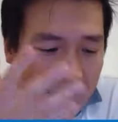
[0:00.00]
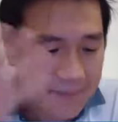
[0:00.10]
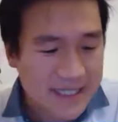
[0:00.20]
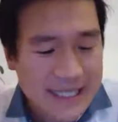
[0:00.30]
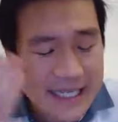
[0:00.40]

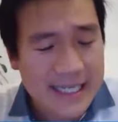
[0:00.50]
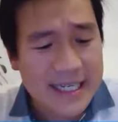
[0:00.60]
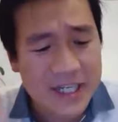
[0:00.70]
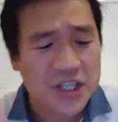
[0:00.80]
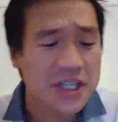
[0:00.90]
skin
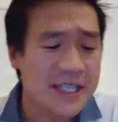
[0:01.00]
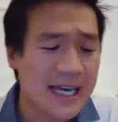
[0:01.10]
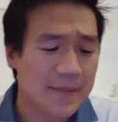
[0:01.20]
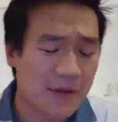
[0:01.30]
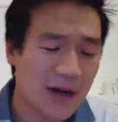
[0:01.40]
conditions
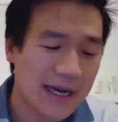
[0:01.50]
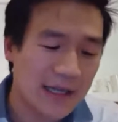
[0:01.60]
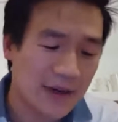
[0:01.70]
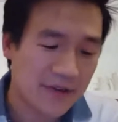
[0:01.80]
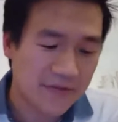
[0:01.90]
that apply a
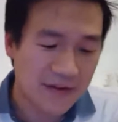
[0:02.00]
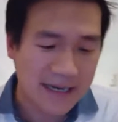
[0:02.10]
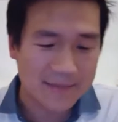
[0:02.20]
lot of